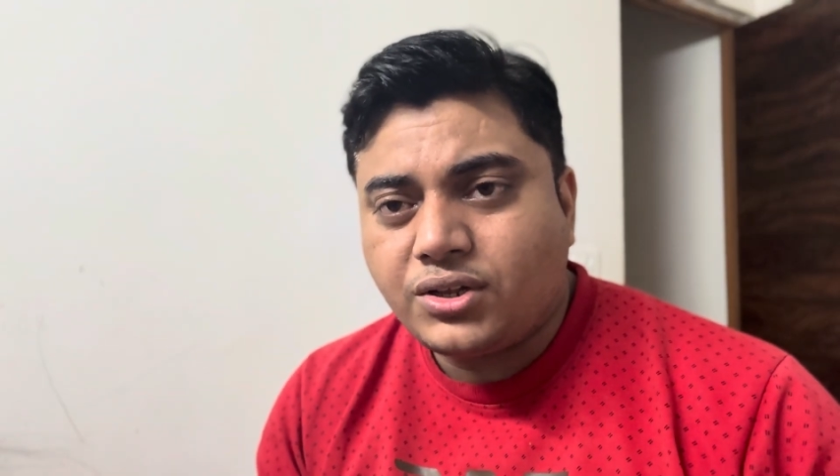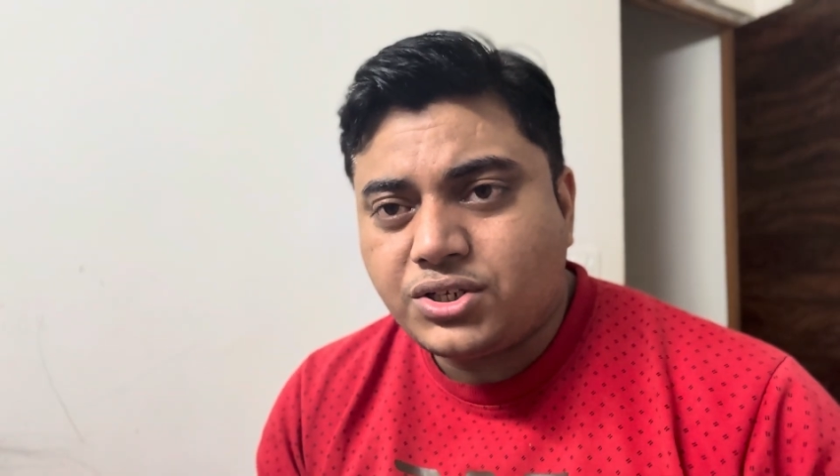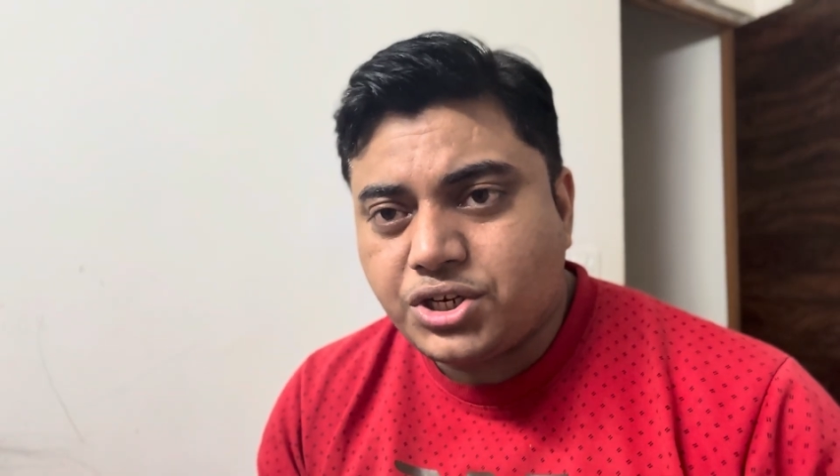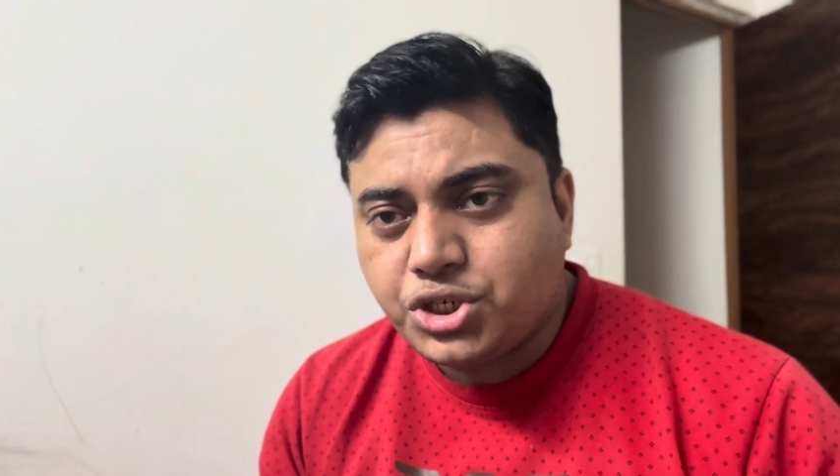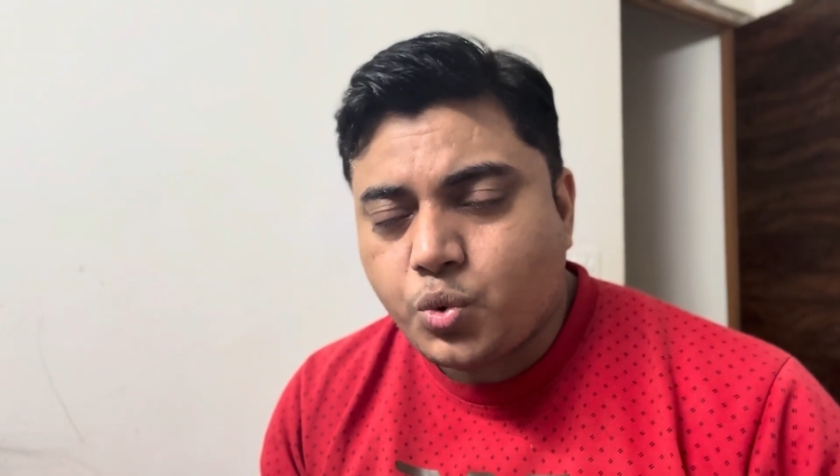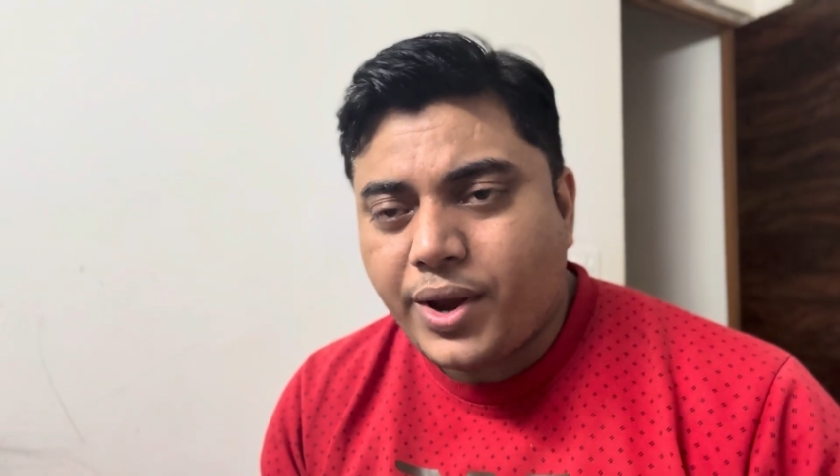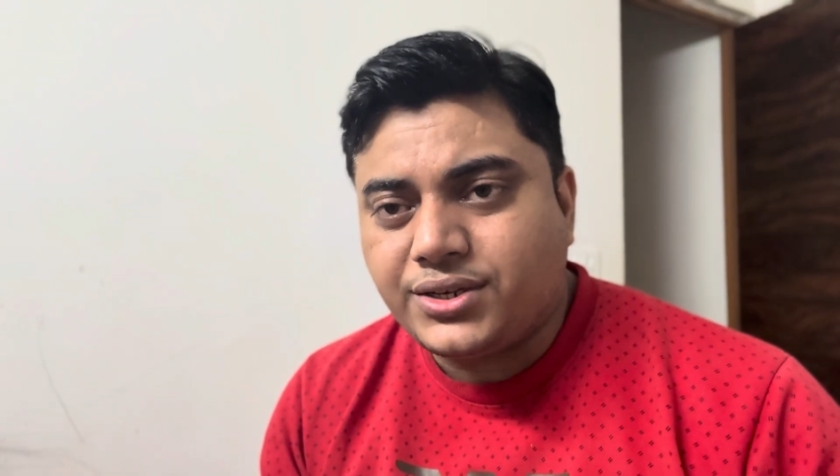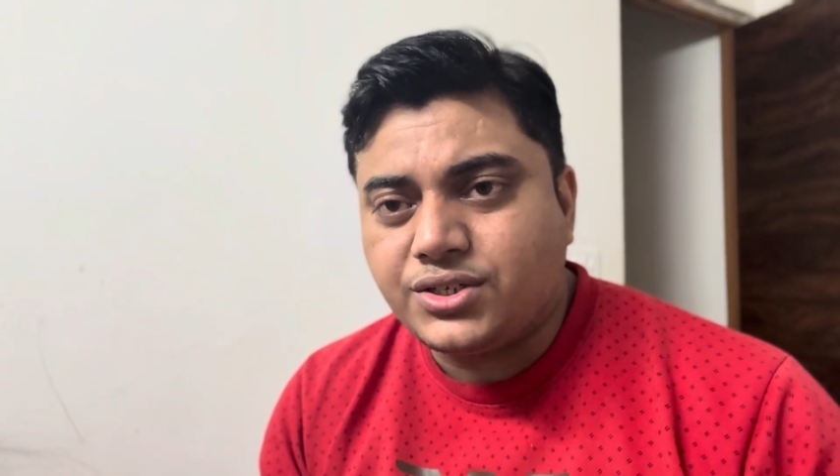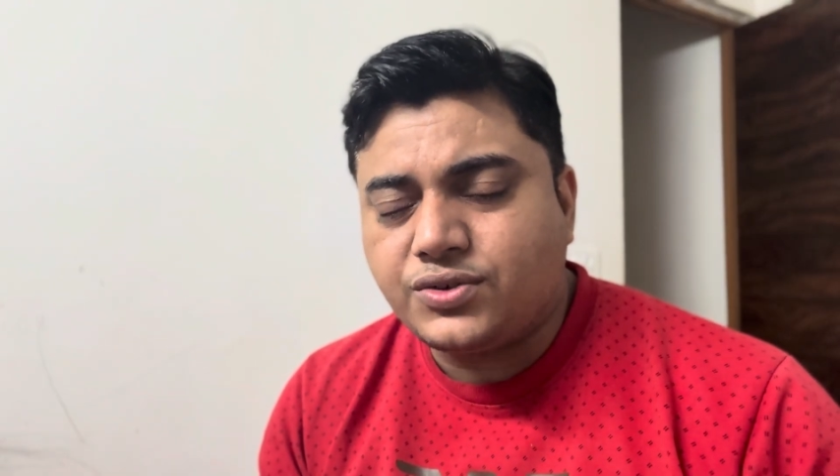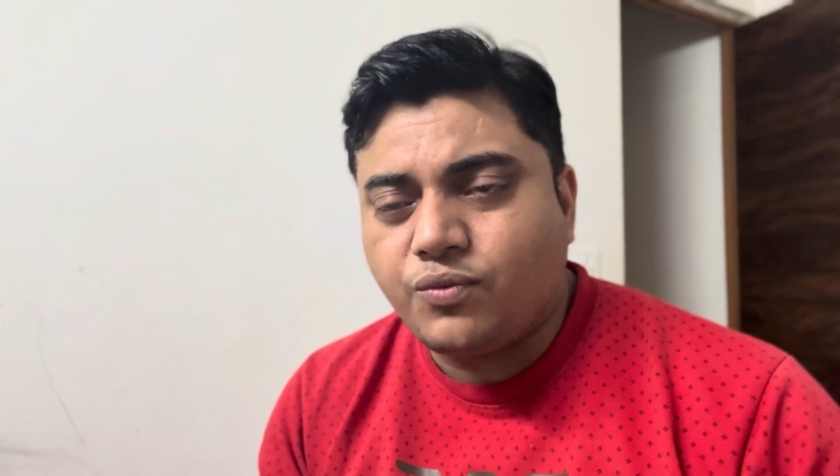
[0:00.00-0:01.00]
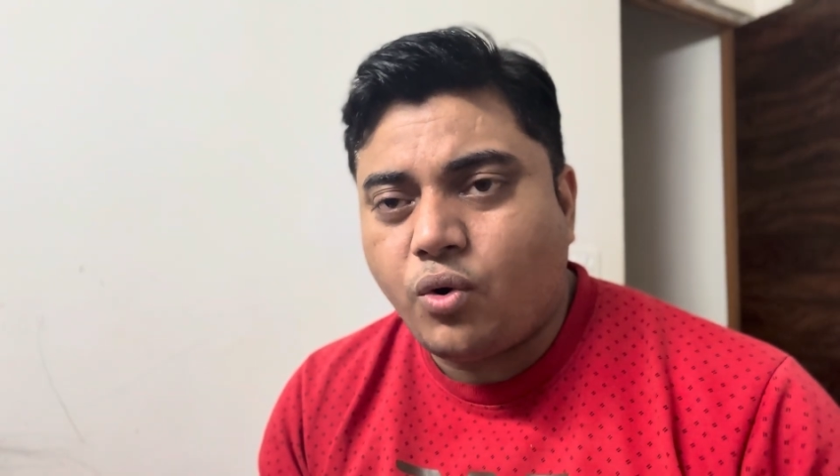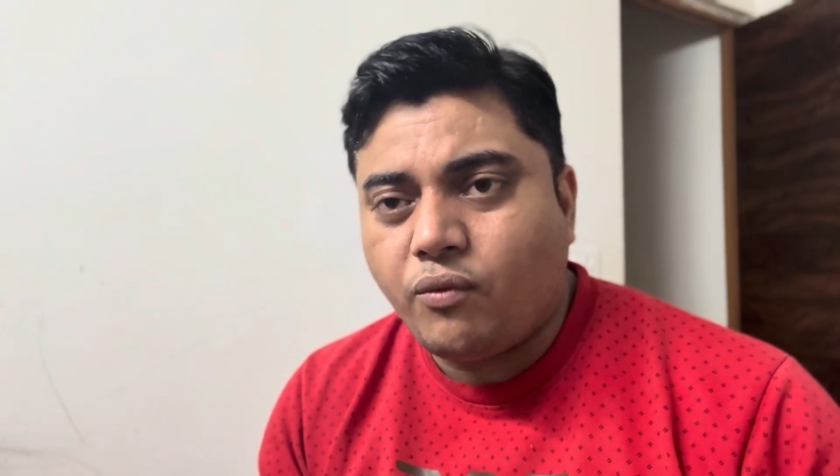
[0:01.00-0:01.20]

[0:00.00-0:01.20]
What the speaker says: are the situations,